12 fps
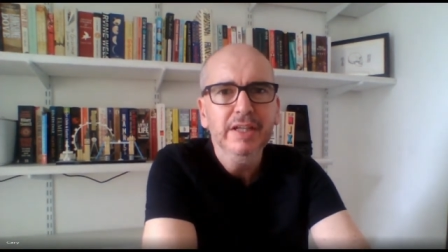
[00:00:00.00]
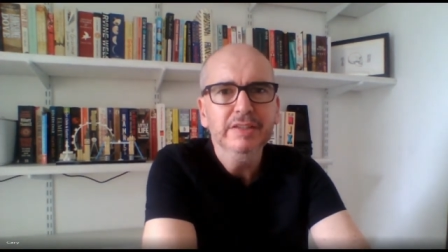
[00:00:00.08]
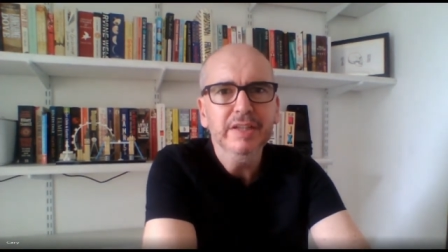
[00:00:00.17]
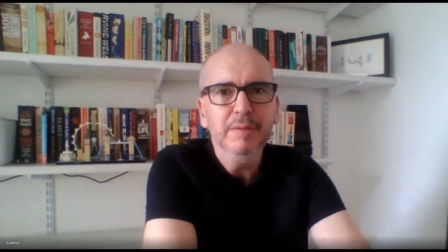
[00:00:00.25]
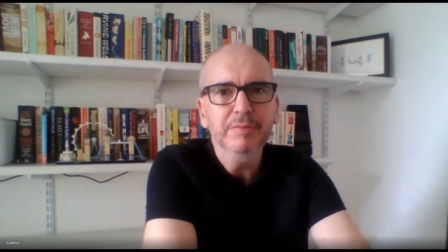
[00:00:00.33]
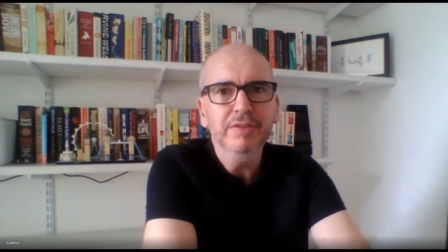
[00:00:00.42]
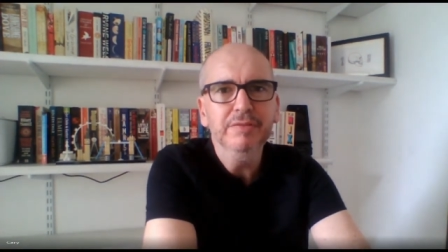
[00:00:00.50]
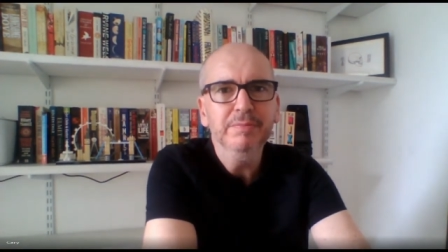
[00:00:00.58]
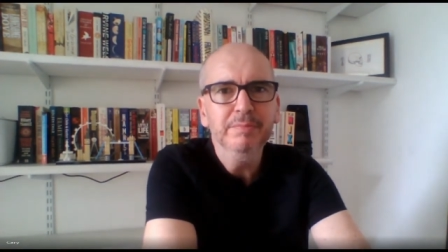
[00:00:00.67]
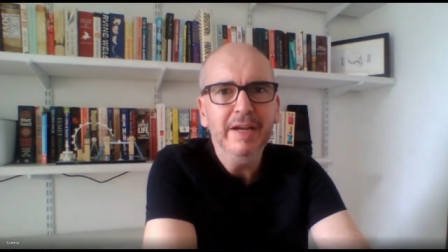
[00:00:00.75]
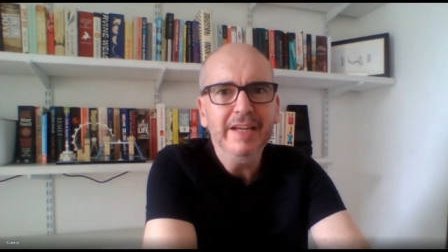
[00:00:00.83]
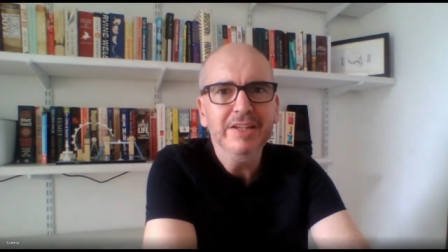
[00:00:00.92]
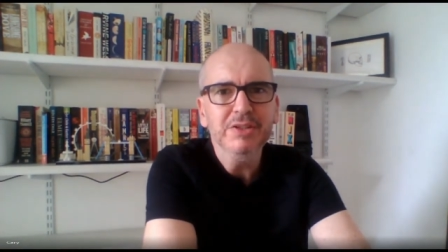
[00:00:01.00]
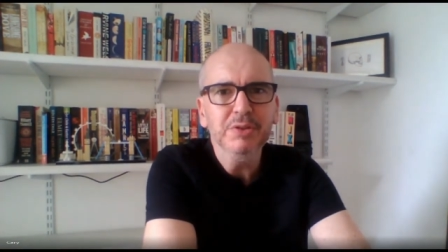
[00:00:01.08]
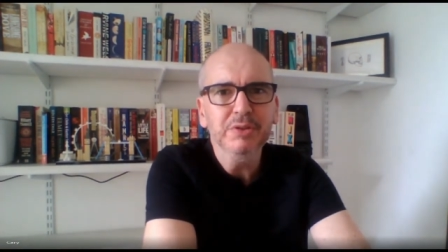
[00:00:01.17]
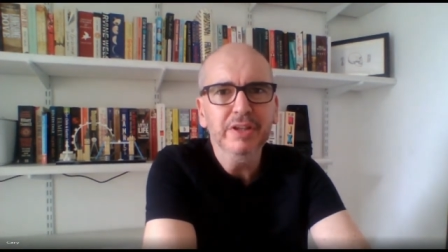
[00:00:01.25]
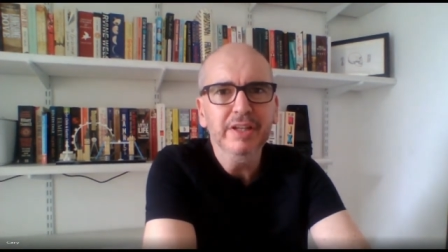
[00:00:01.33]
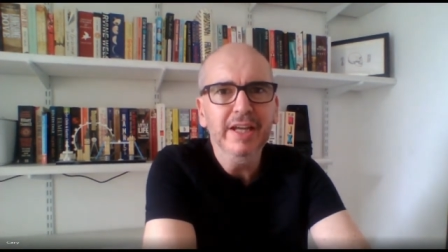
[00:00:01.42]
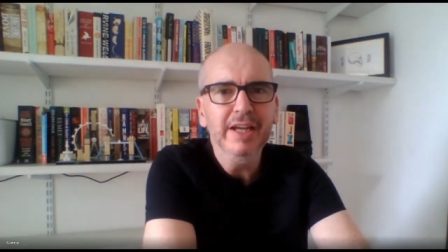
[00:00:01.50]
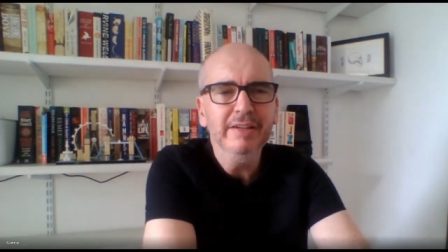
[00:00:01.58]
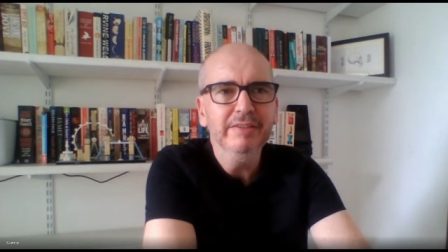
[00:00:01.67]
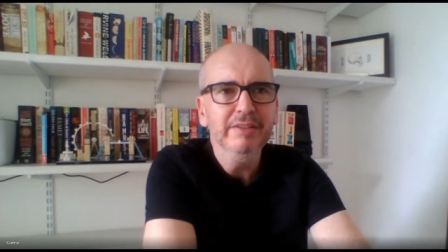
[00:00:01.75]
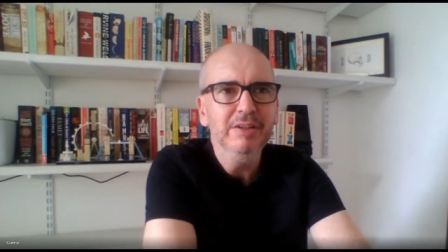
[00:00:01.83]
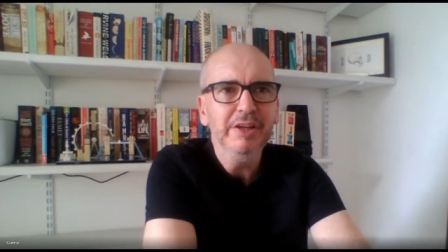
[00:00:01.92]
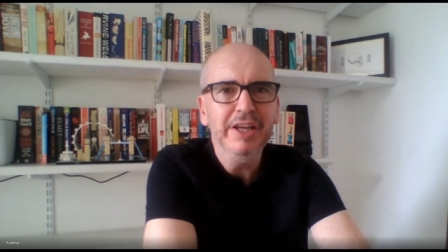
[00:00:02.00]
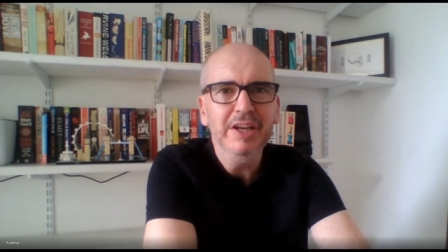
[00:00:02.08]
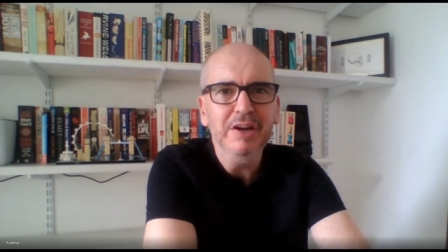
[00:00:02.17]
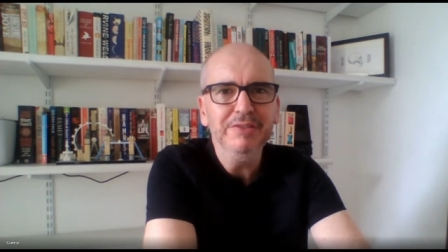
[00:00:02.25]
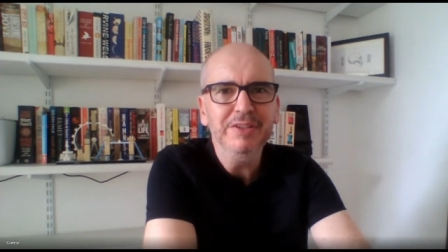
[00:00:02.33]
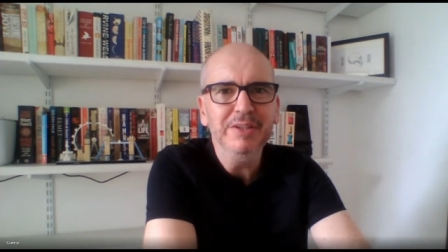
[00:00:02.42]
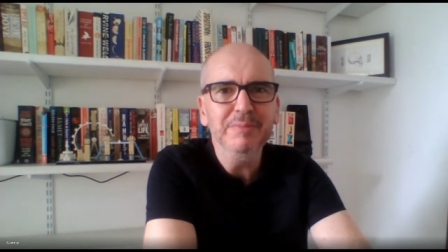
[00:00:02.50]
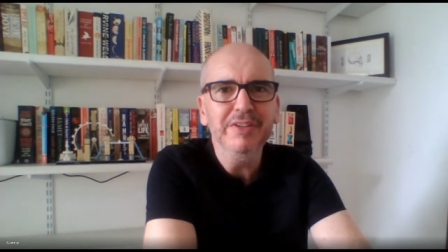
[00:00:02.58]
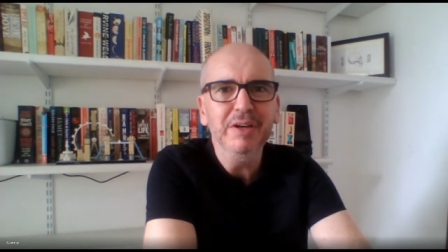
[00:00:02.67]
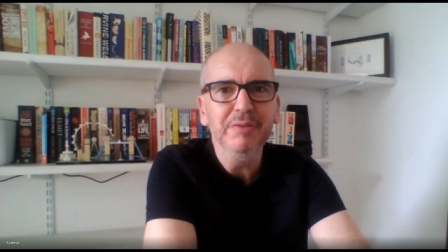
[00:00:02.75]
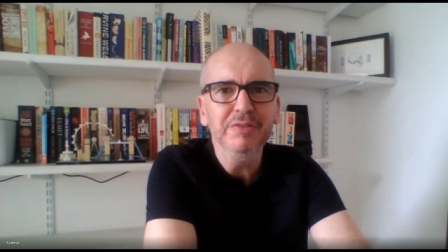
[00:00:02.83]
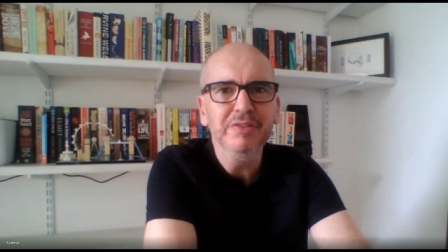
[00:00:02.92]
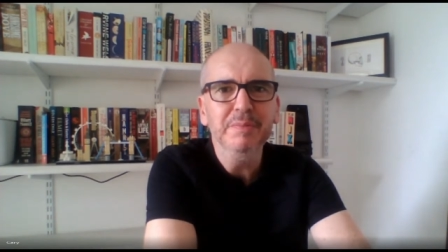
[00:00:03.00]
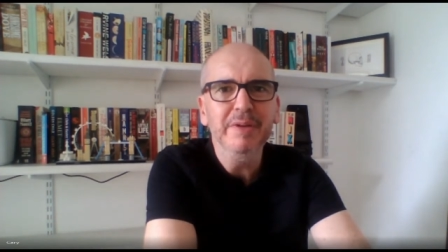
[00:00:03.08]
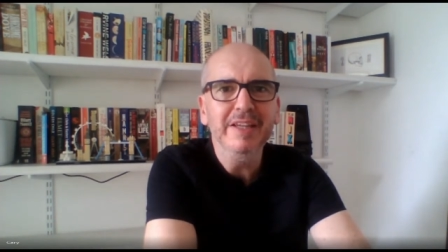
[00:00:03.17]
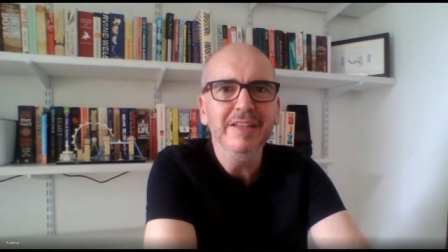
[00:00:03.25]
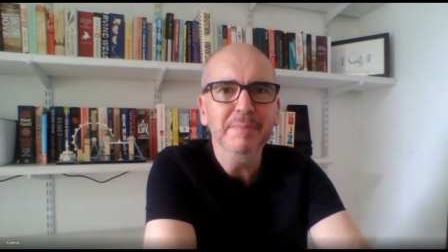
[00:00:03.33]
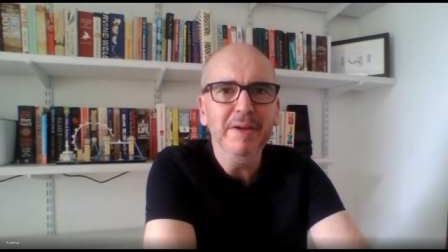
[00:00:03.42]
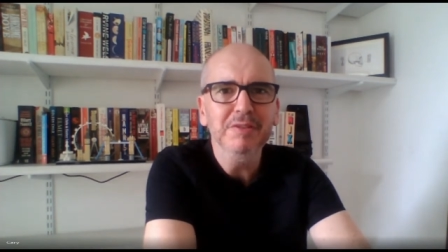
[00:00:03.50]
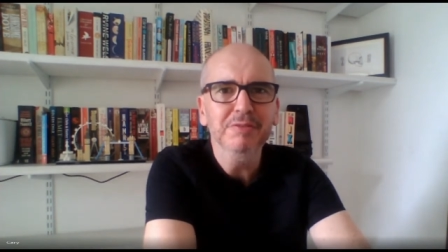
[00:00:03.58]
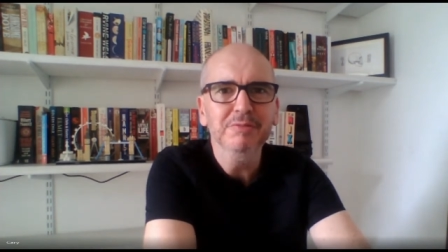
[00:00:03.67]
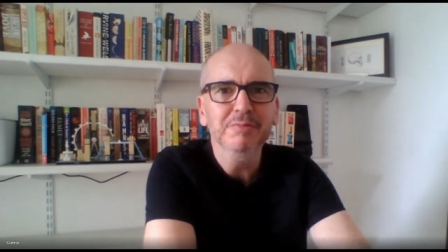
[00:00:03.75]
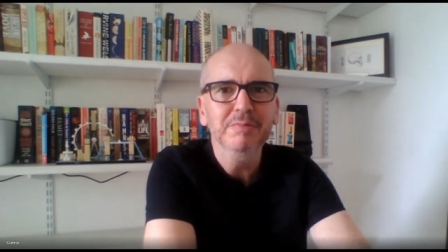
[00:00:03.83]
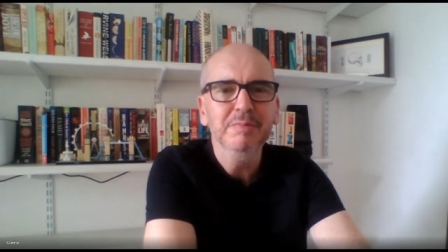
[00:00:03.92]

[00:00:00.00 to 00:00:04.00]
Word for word: in terms of making sure that they're looking after themselves to be in the best